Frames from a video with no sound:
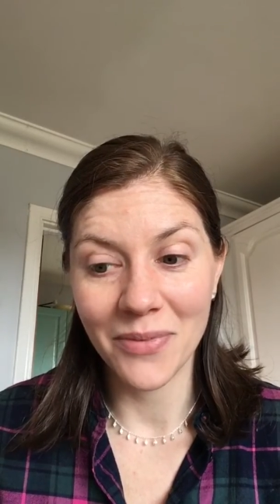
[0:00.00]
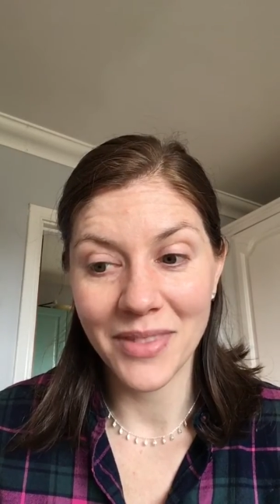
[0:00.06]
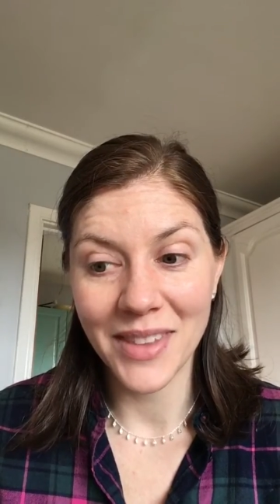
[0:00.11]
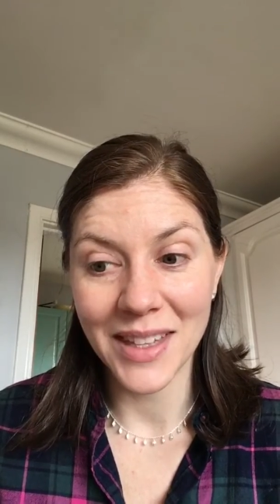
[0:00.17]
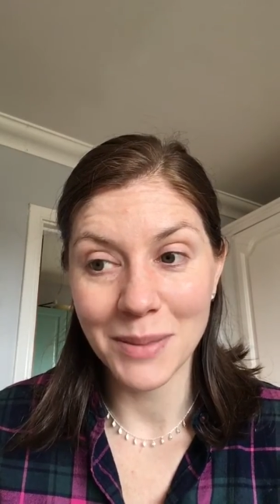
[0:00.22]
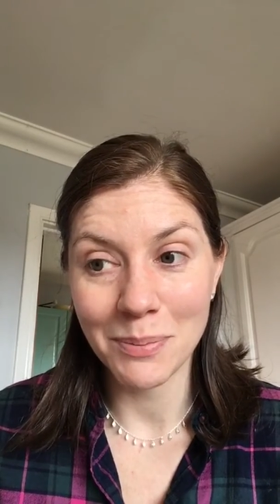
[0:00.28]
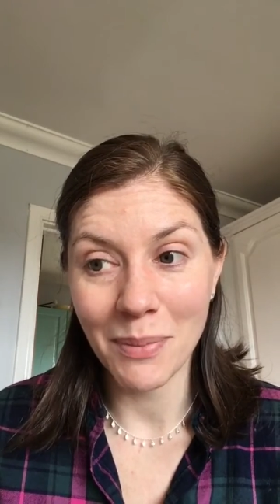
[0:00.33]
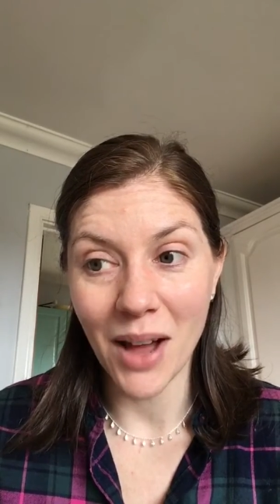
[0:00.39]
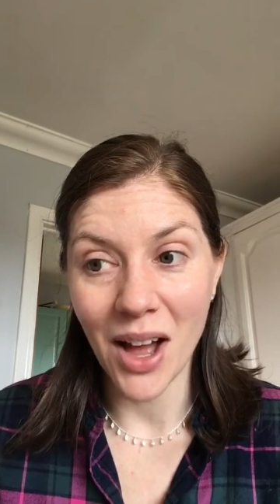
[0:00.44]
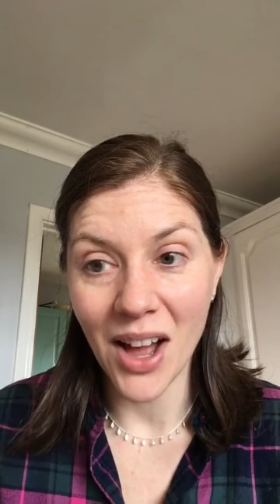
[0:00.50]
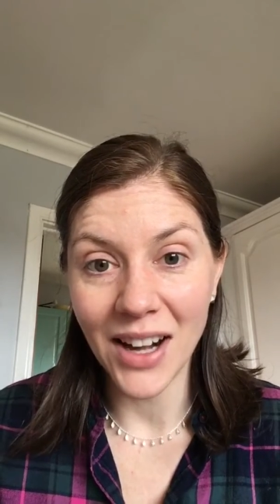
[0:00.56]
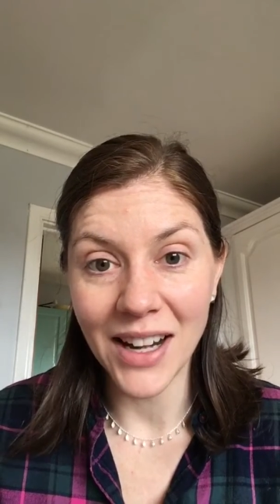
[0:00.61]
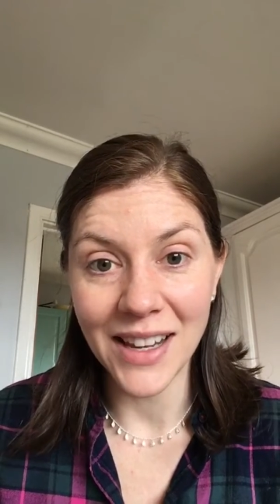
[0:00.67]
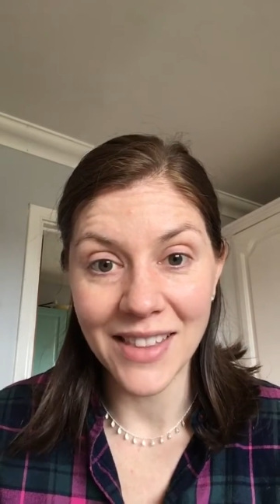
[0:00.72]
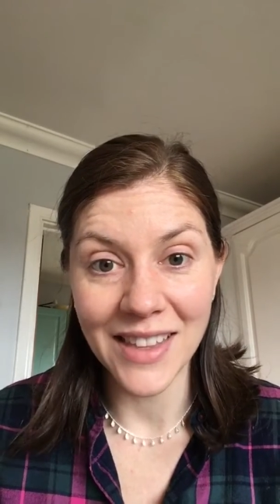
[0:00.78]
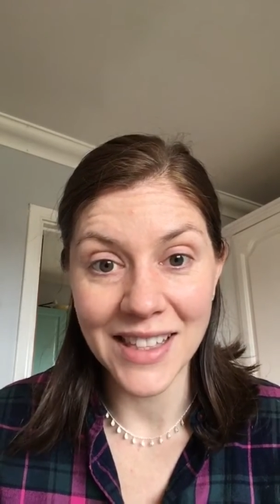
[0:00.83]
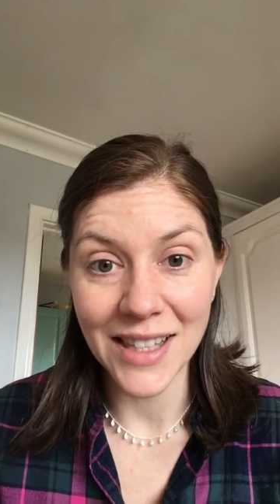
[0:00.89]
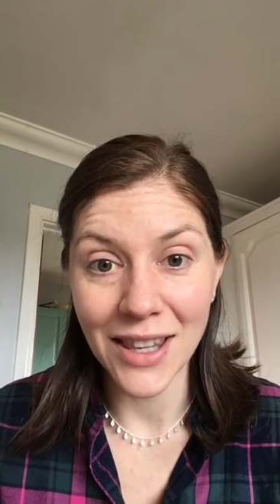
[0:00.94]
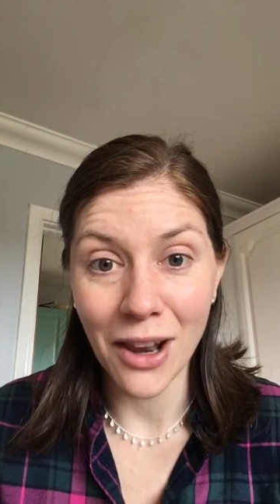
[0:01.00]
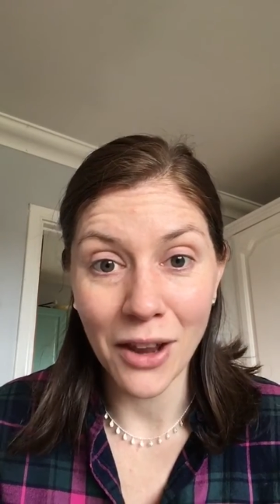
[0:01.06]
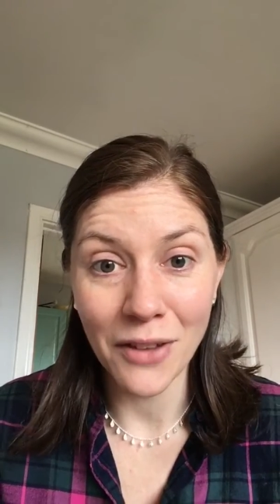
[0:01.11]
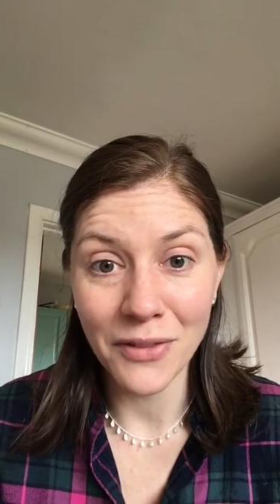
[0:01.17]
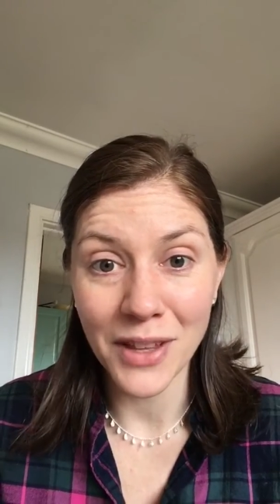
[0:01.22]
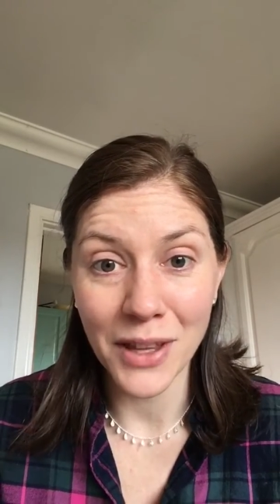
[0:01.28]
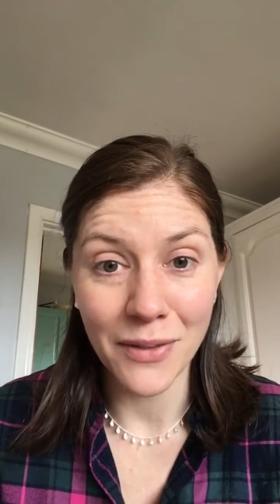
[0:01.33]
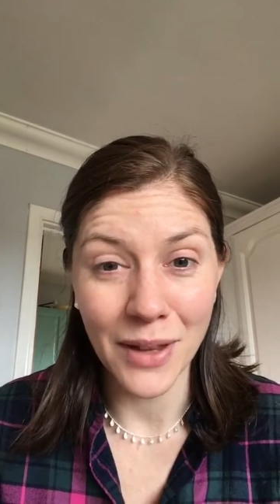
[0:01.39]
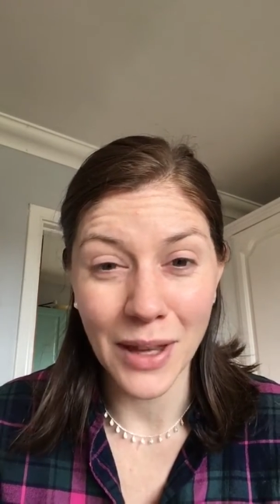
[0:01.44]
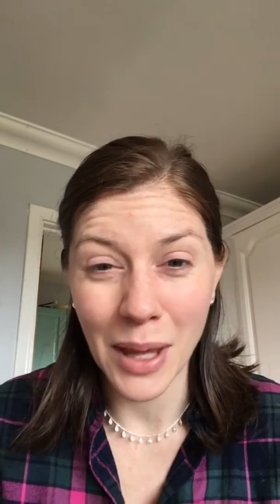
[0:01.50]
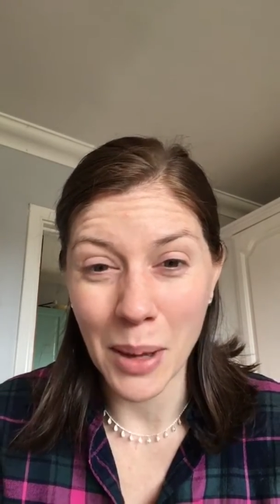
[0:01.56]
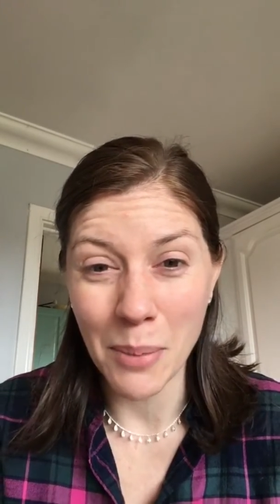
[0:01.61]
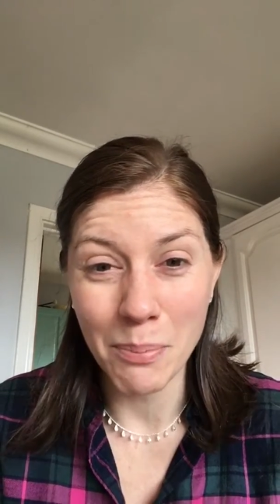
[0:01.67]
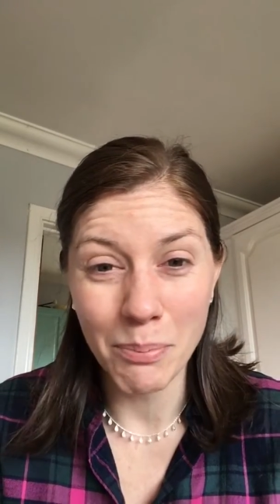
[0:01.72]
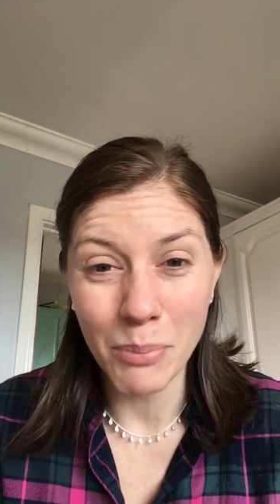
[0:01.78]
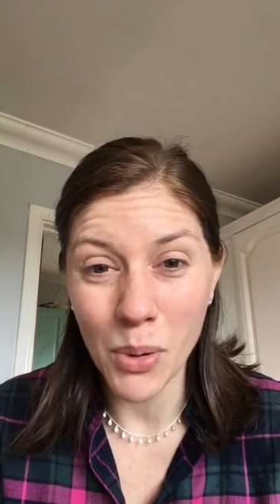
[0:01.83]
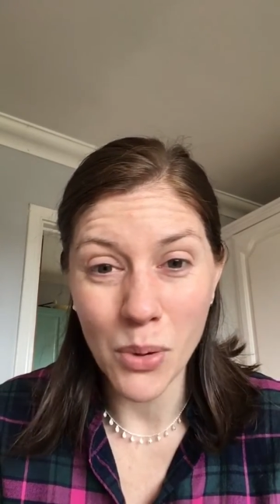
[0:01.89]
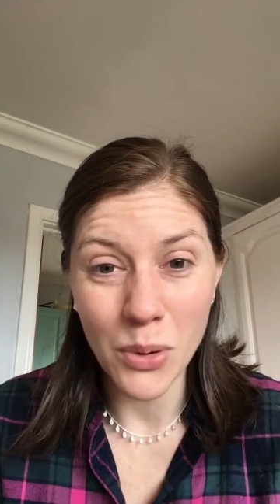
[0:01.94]
this honey, this life-giving,
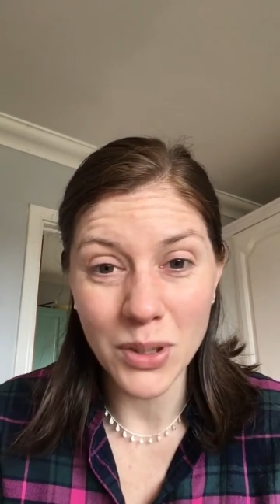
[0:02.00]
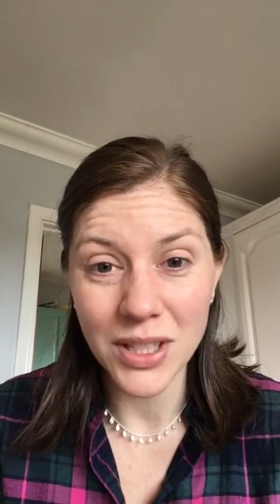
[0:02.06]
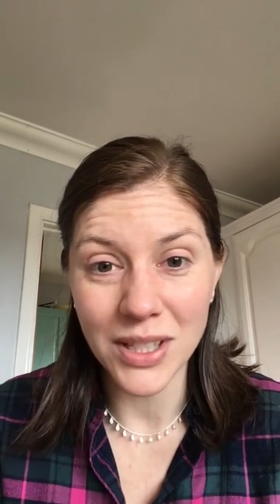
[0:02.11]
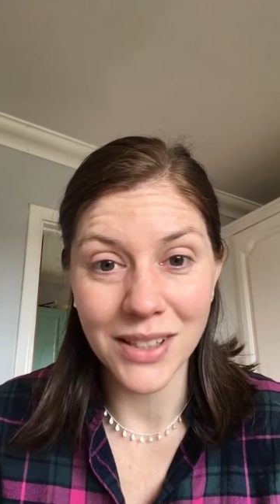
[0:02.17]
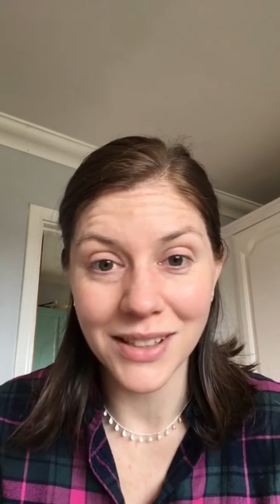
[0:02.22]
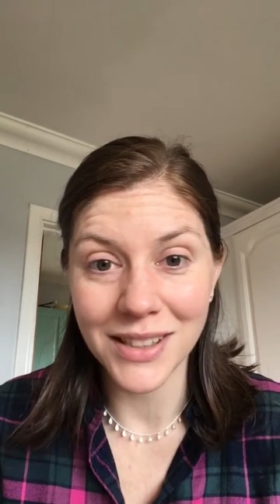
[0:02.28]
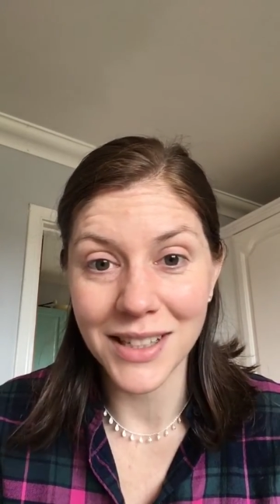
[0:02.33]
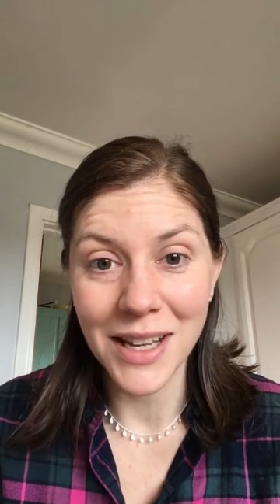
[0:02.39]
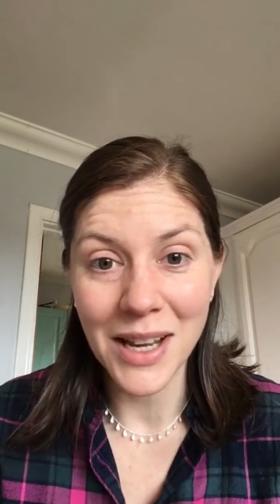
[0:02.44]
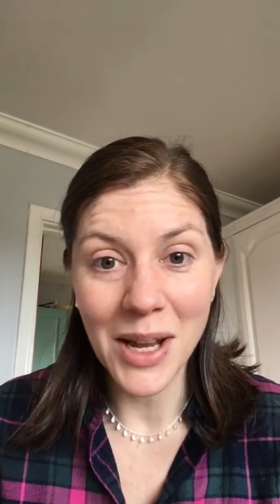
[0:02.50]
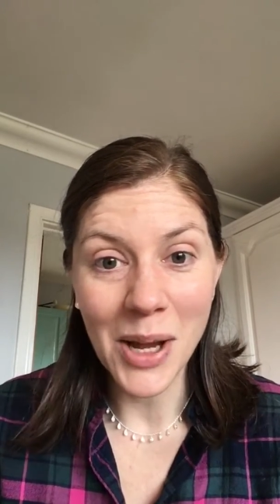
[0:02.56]
important